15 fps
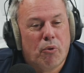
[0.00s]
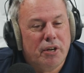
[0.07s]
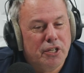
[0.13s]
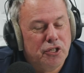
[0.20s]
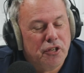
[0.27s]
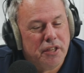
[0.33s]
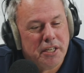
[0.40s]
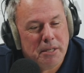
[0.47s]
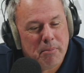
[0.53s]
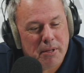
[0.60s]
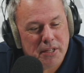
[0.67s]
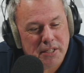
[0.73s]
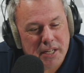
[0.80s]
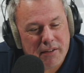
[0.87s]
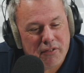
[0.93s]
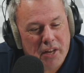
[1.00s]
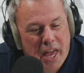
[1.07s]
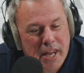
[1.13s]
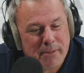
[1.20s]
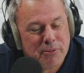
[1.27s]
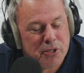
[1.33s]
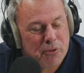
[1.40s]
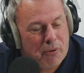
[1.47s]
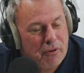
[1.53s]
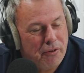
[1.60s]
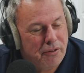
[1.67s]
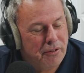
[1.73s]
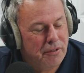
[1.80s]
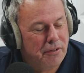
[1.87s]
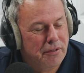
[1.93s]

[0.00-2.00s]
What did you think about the David Adams store?